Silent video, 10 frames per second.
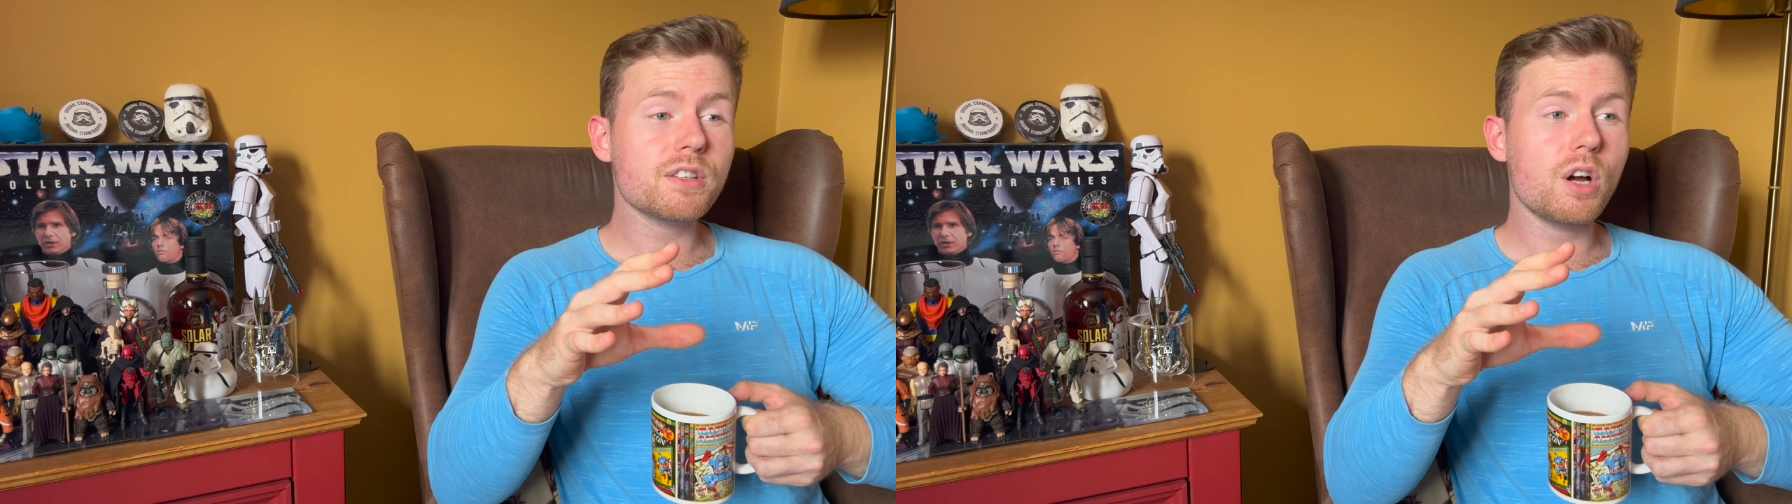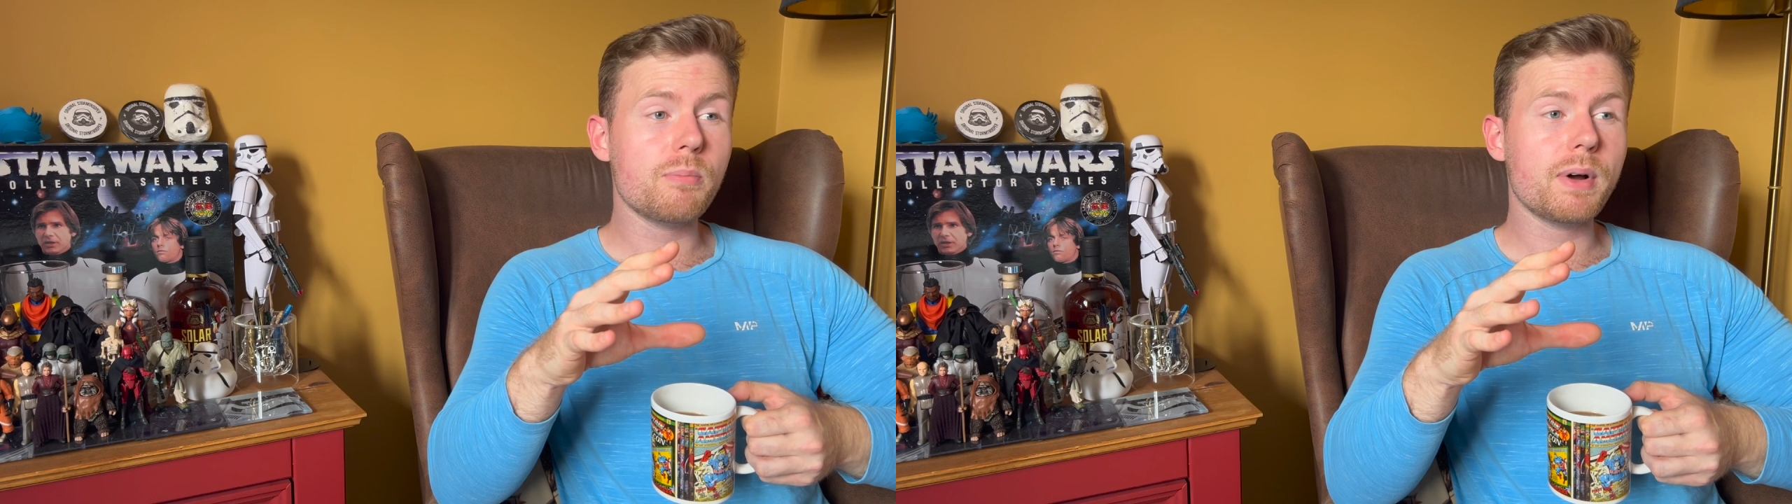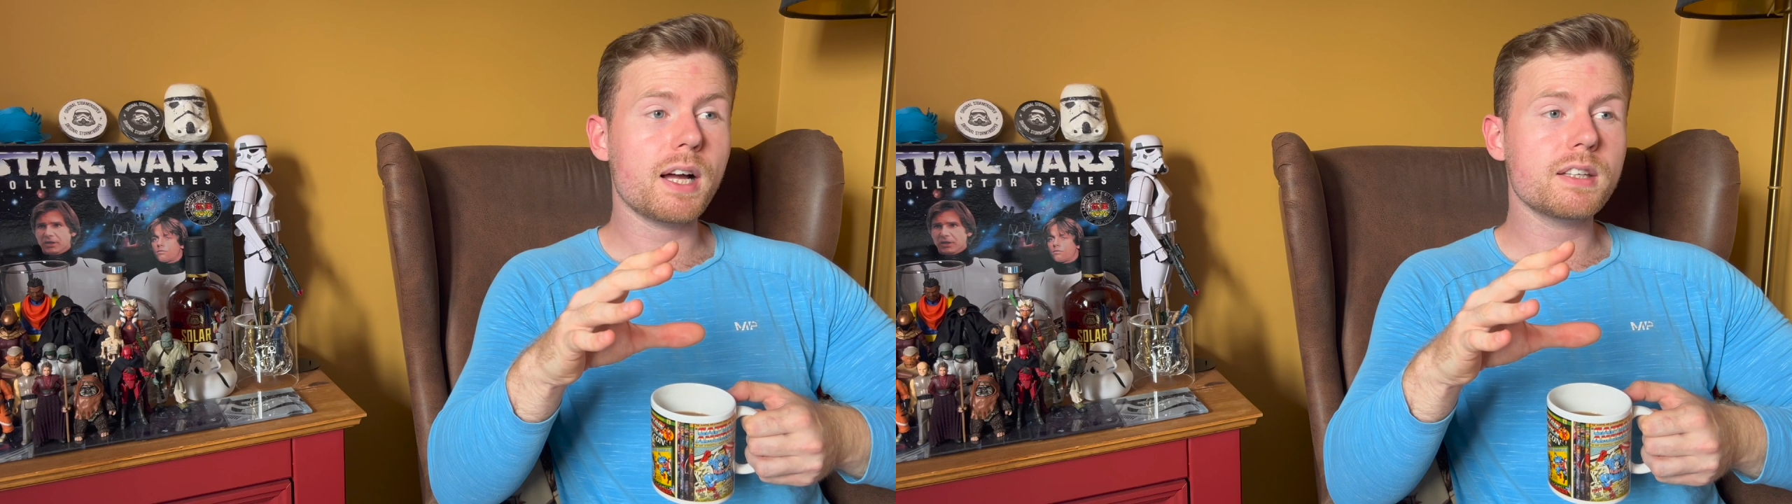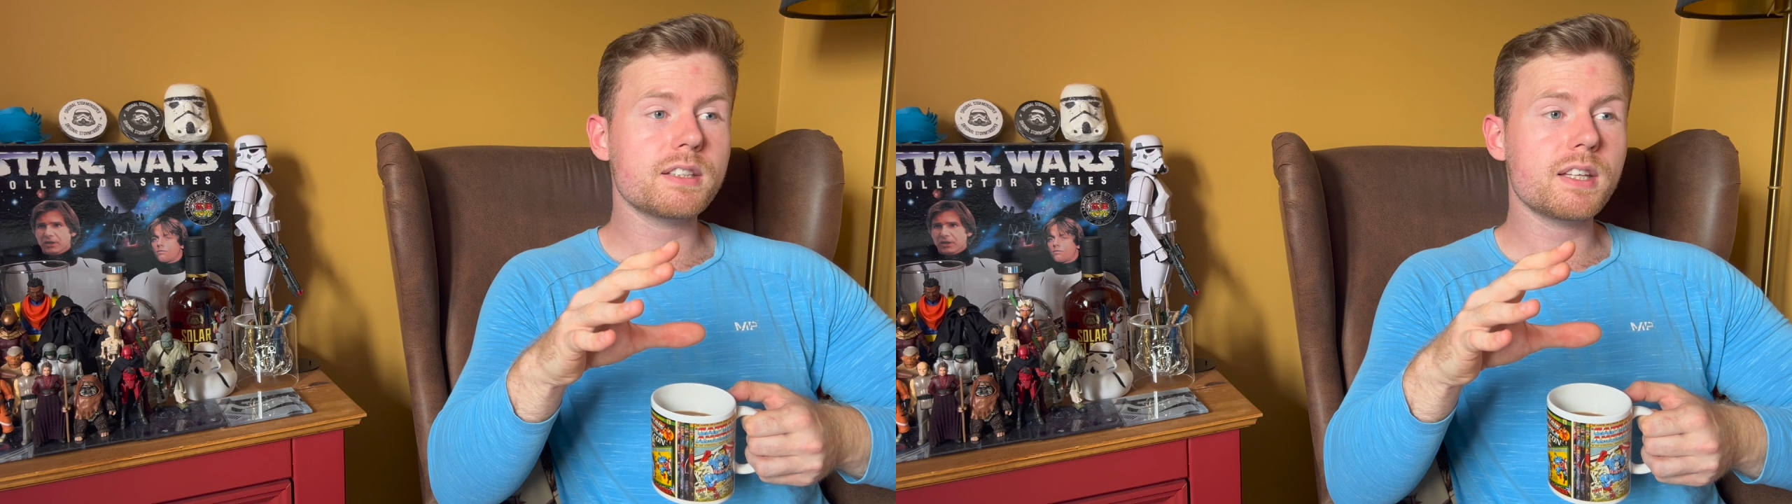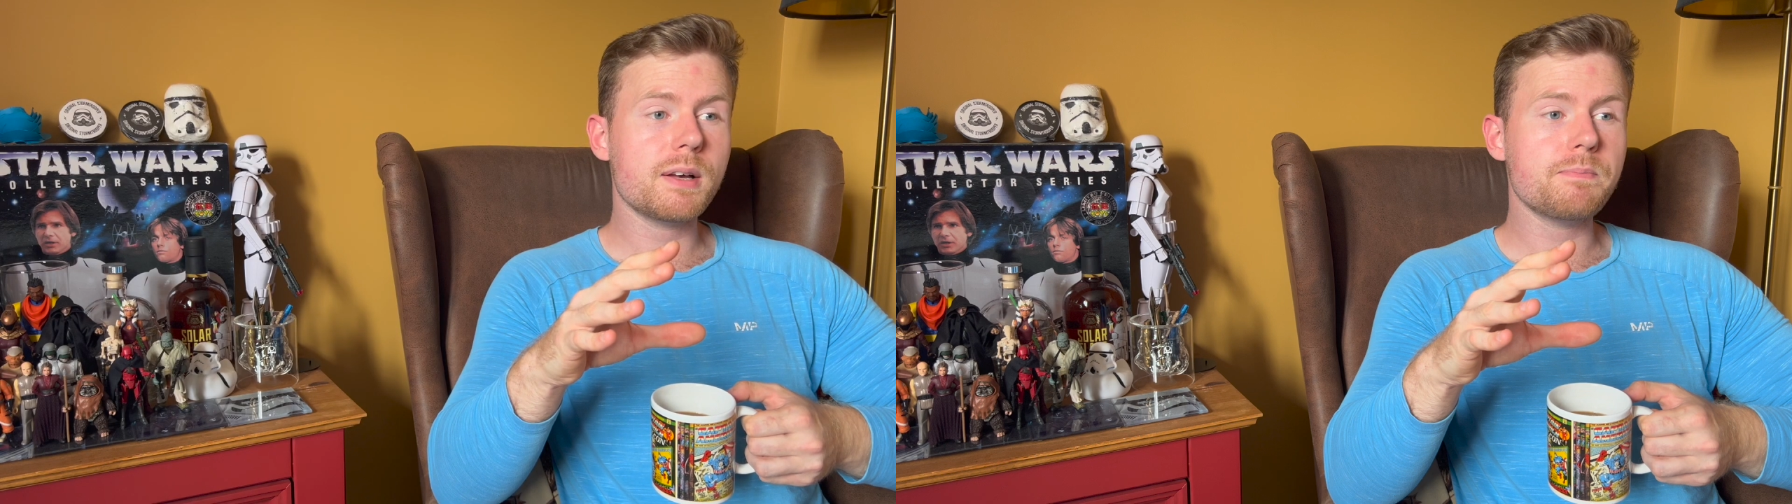no, Matt
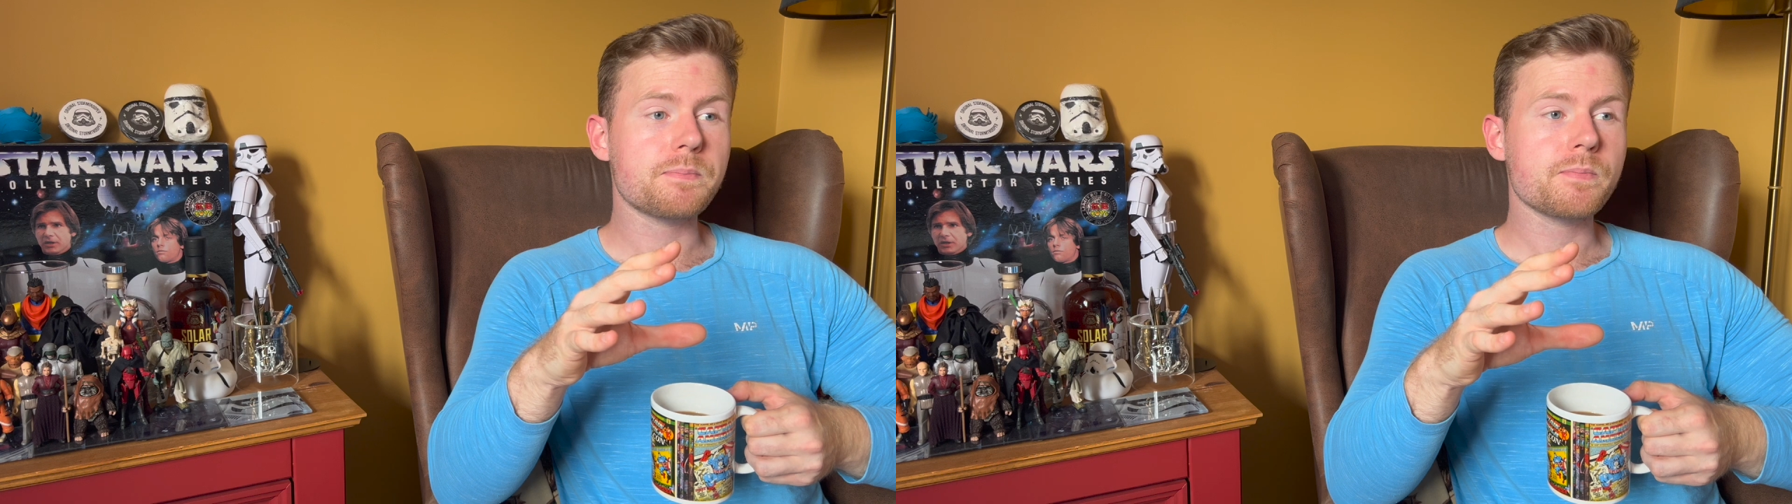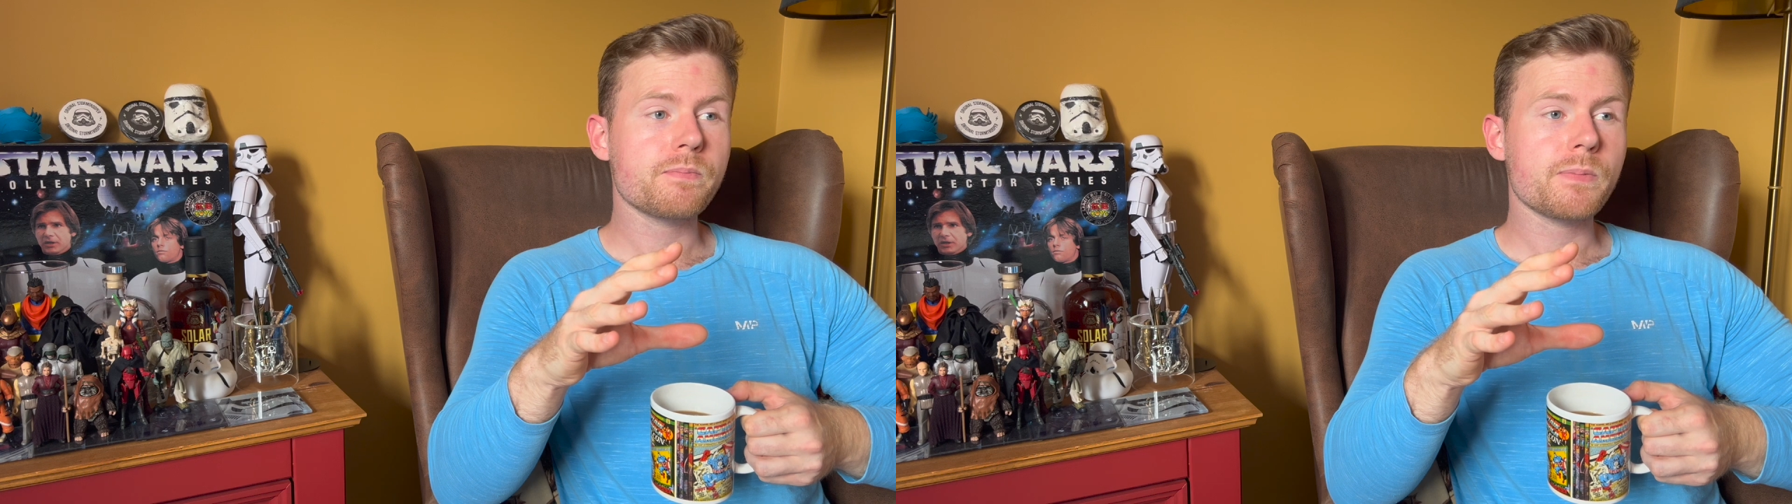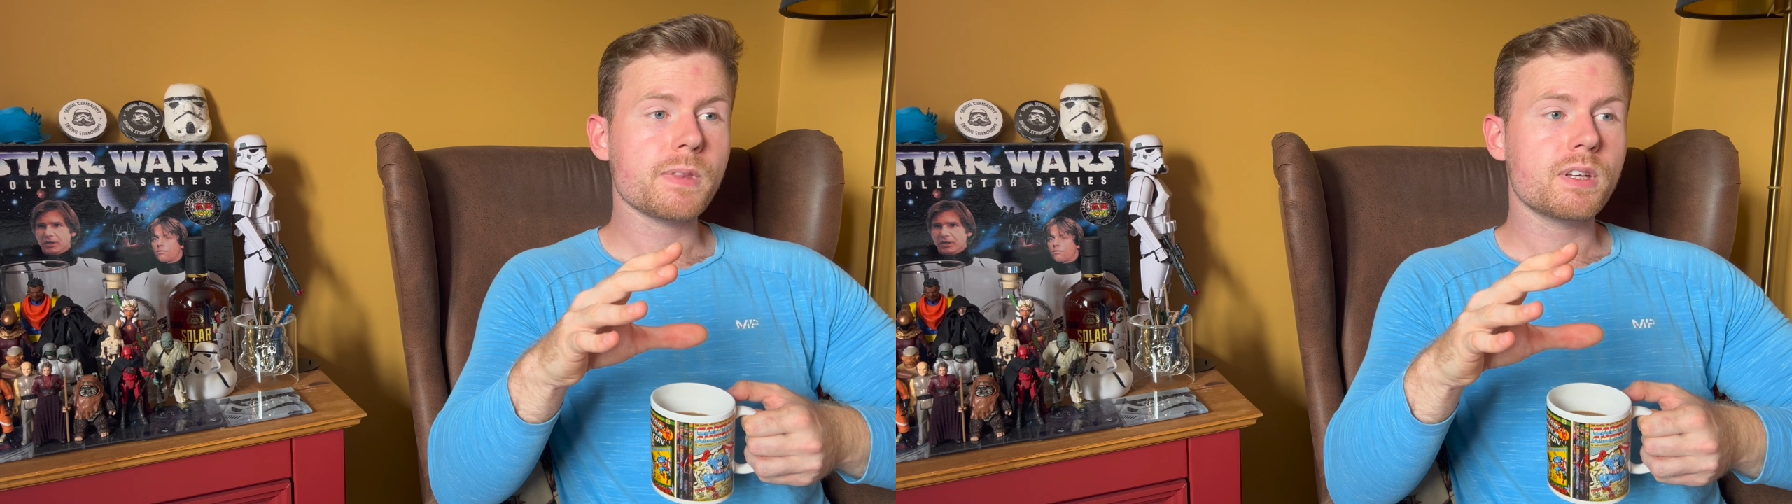and, um,